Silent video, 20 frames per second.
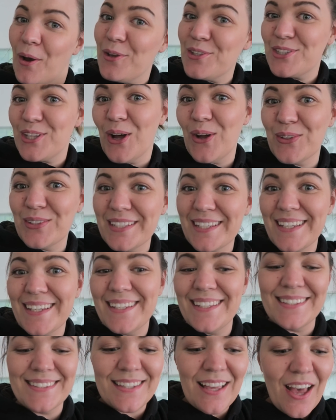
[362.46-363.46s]
post hole
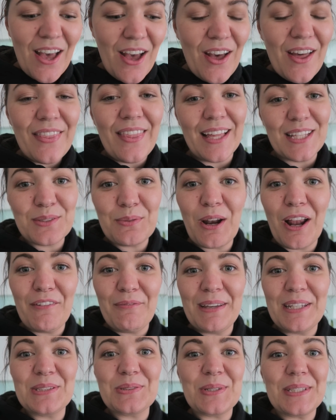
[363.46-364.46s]
diggers. That's what I've
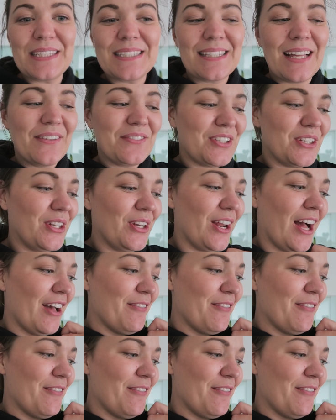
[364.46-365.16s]
been doing this afternoon.